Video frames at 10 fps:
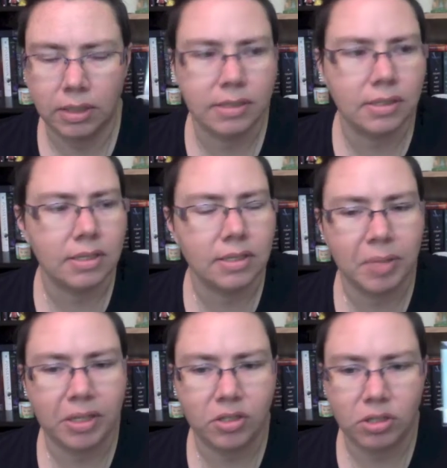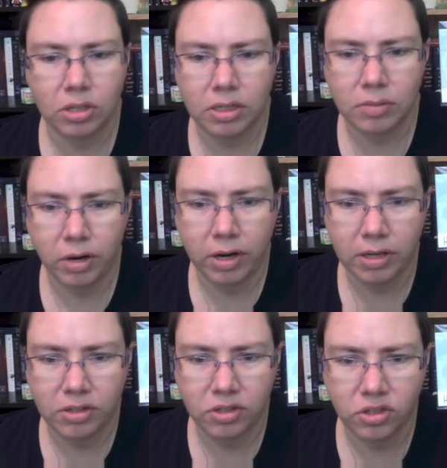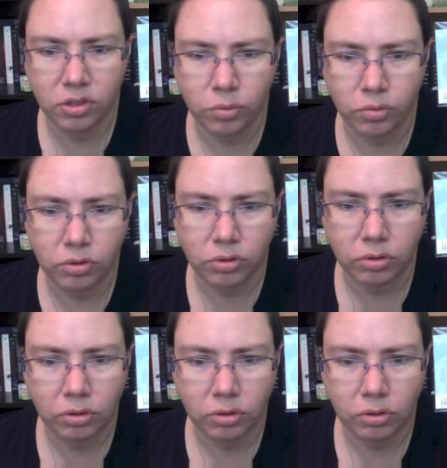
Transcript: Because in this picture, he's wearing his suit.